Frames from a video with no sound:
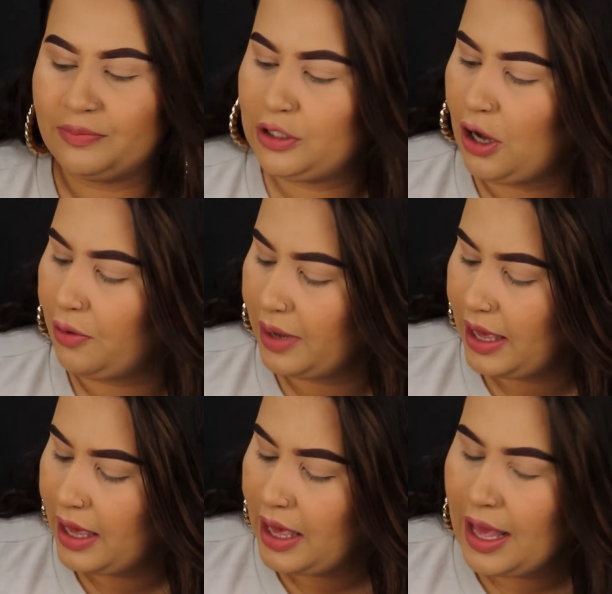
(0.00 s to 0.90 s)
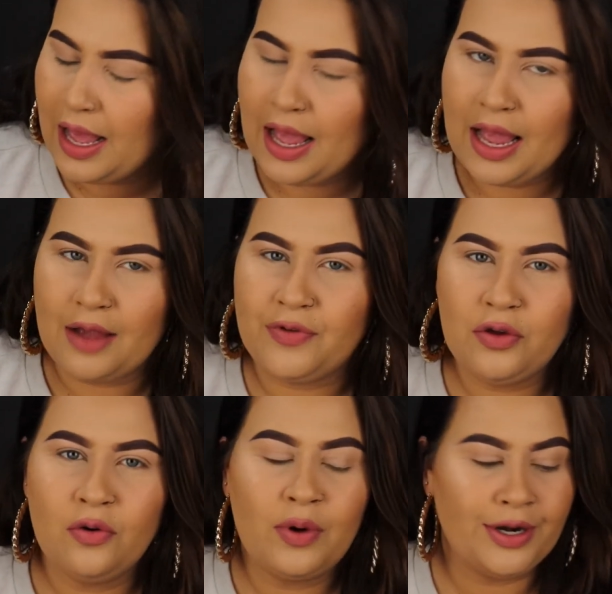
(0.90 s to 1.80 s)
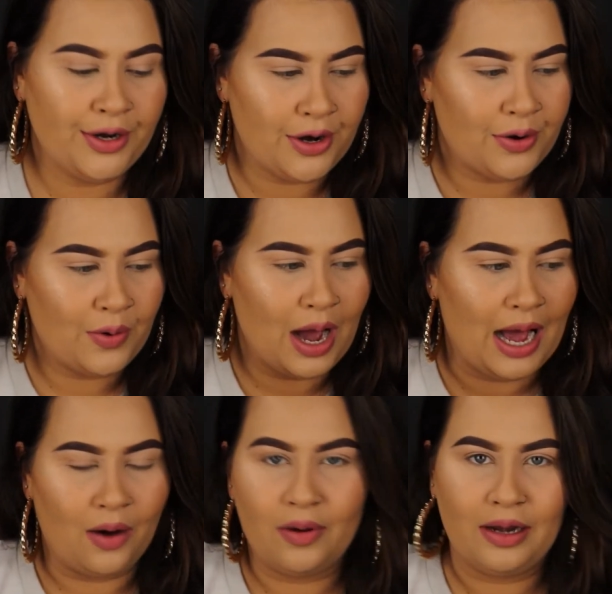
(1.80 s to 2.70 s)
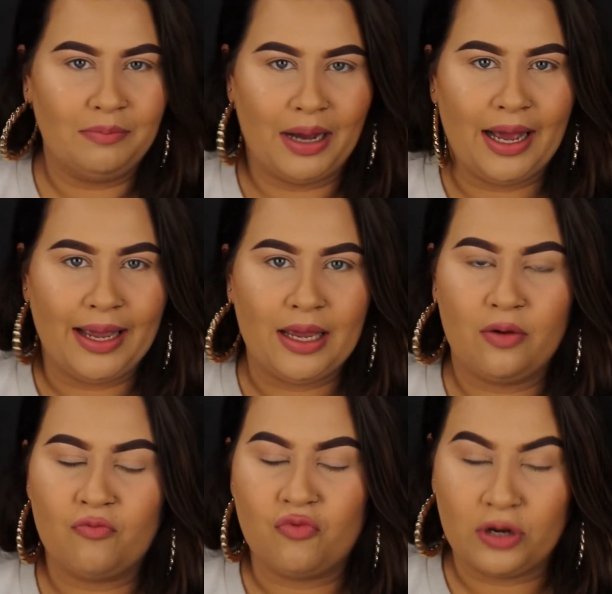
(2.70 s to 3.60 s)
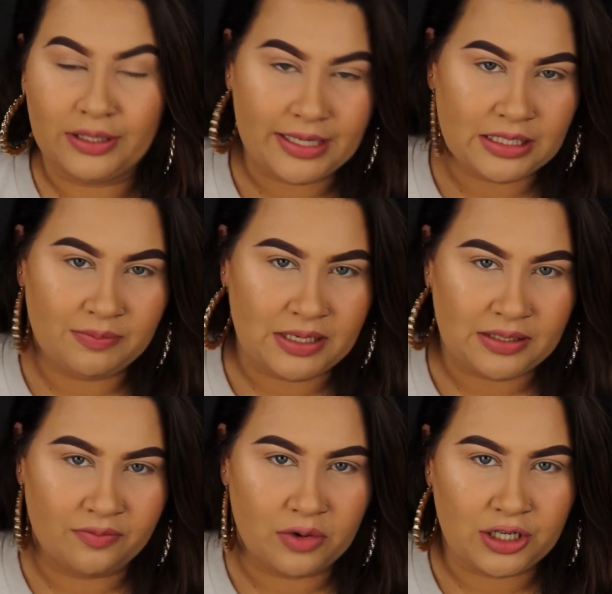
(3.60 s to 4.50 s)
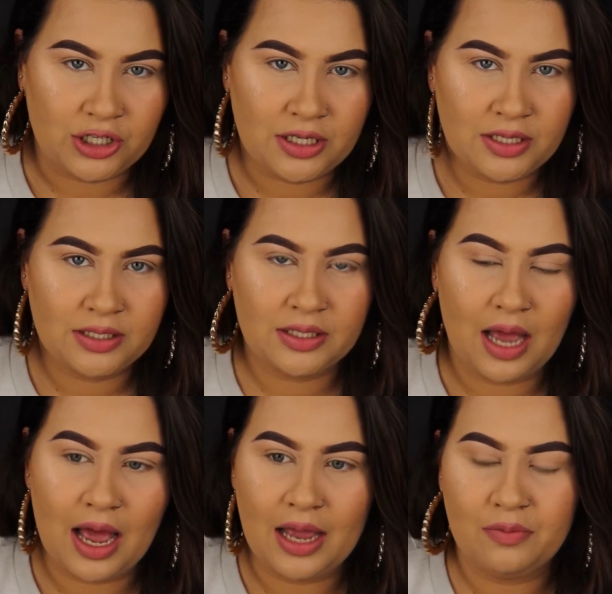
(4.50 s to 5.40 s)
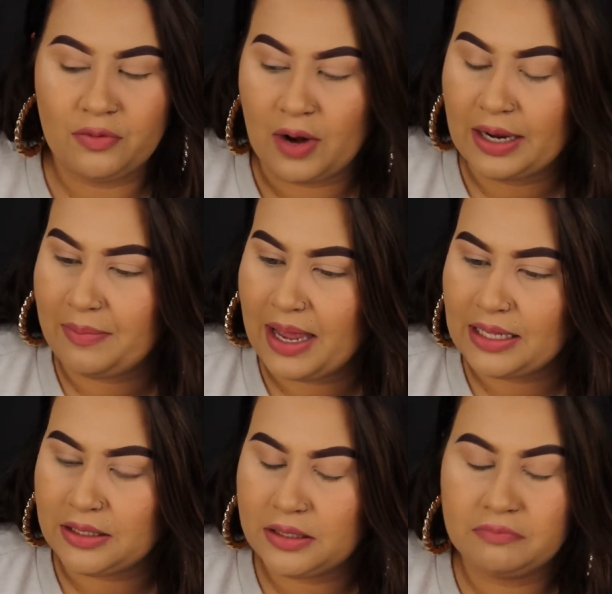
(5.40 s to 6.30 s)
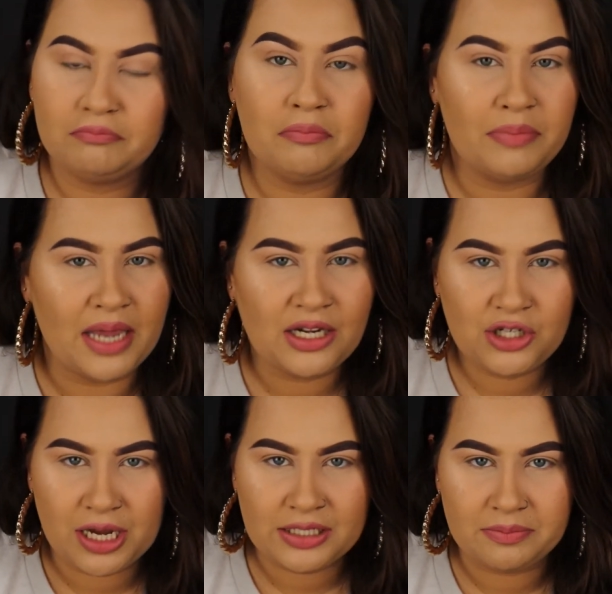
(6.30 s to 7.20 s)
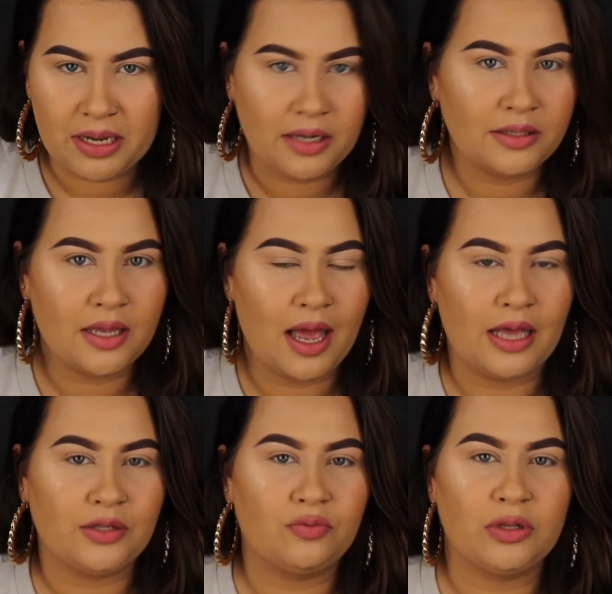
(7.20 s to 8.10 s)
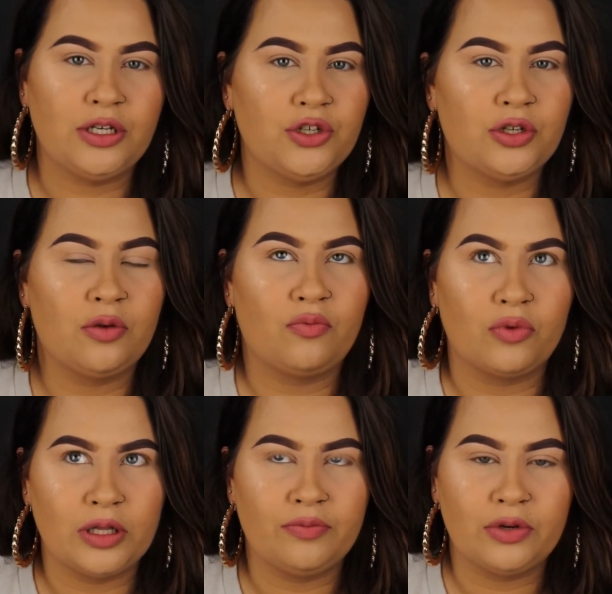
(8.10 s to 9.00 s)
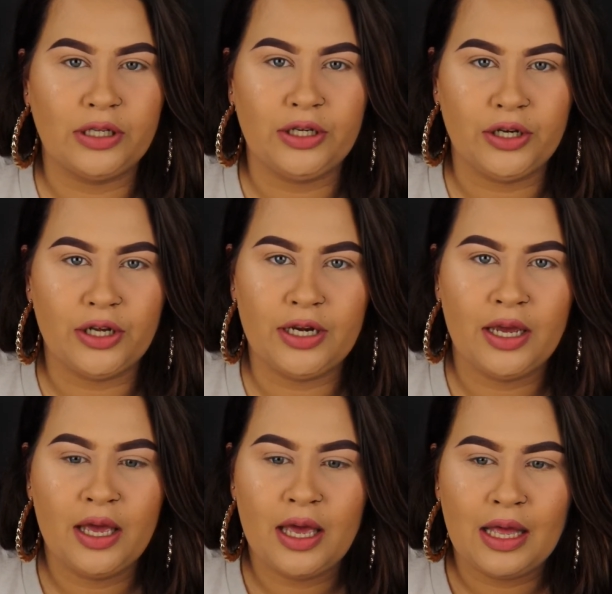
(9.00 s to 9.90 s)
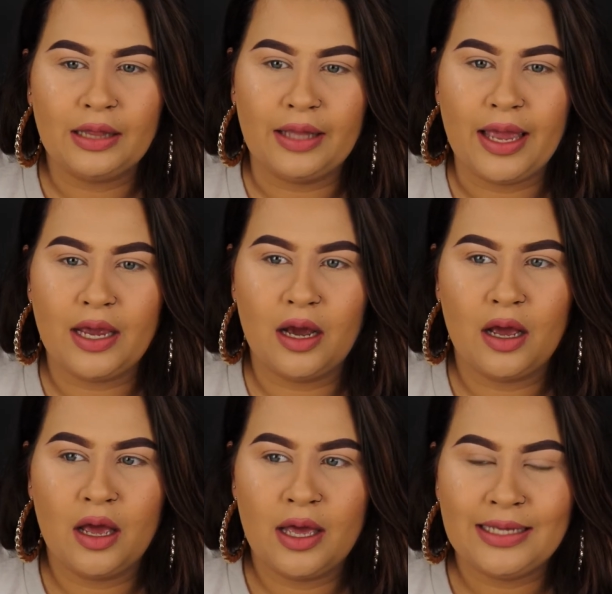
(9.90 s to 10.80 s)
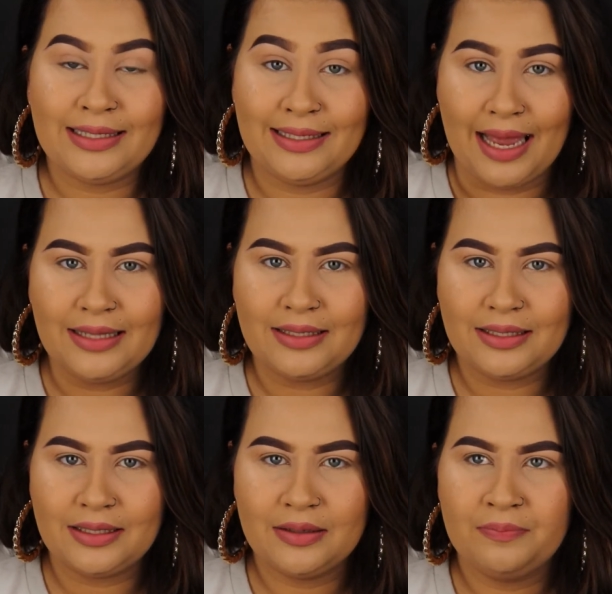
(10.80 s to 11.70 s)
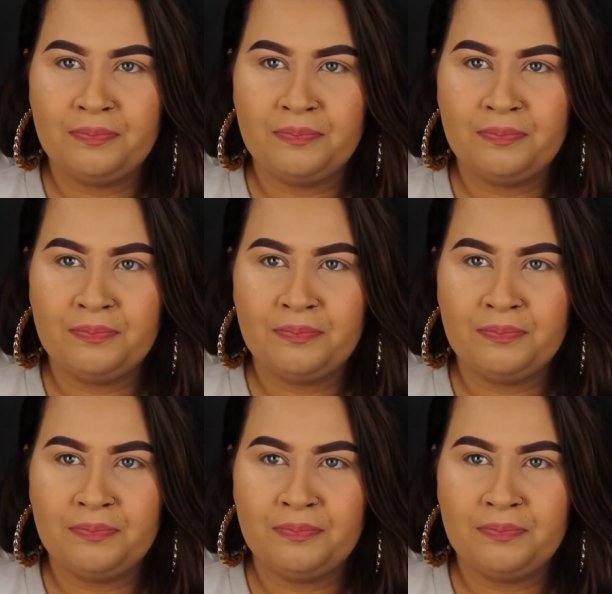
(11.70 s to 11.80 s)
So if you don't want to go out and buy really expensive brushes, I would recommend BH Cosmetics has really good like sets.